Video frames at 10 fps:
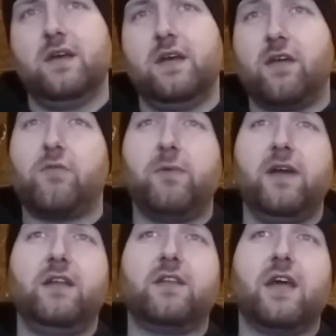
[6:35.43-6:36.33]
He
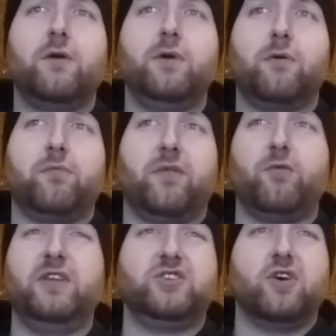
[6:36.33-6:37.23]
explained how he was
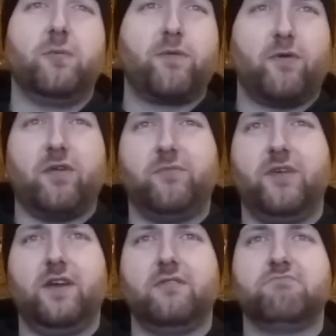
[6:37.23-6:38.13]
between jobs or
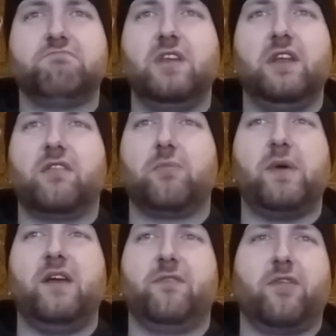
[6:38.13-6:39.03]
something, needed to
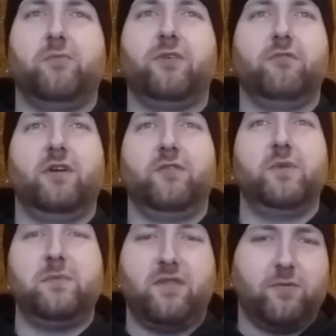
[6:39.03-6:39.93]
pay for something or other,
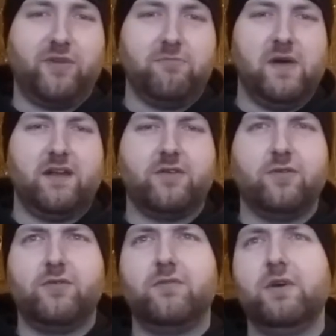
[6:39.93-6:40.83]
maybe something
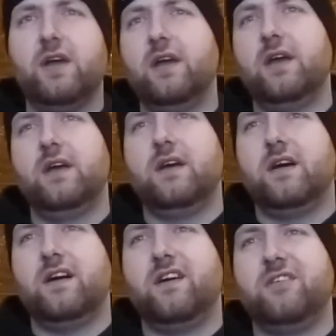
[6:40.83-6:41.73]
medical.
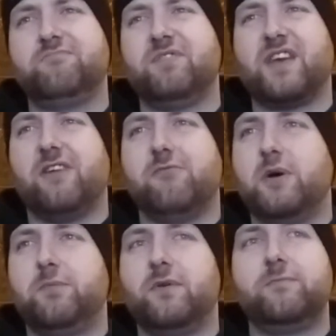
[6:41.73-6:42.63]
I can't
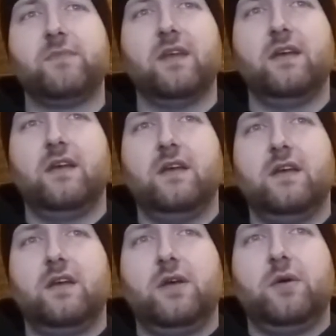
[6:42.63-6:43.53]
remember.
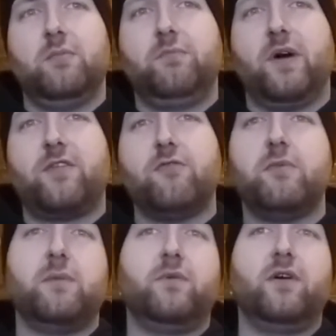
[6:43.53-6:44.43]
But I do
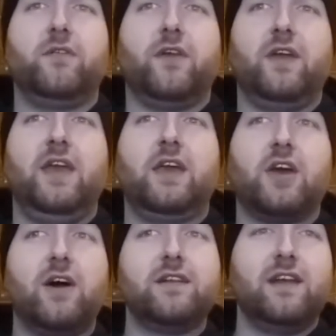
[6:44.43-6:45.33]
remember that he
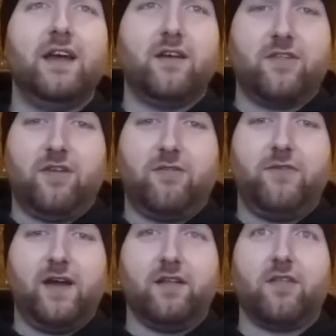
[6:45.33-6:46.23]
kindly asked his
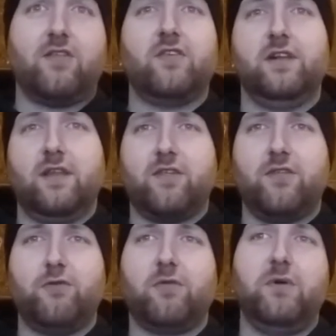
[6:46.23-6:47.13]
fans to listen
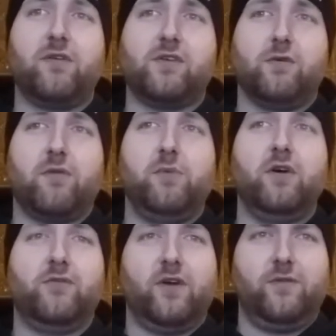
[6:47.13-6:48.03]
to his music on
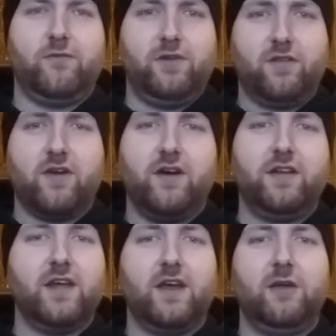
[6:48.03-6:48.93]
Spotify for an
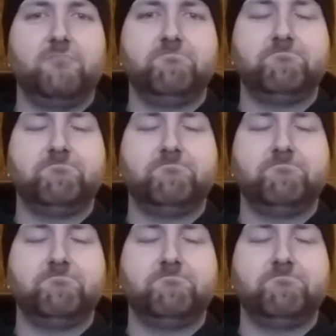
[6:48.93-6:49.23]
entire day,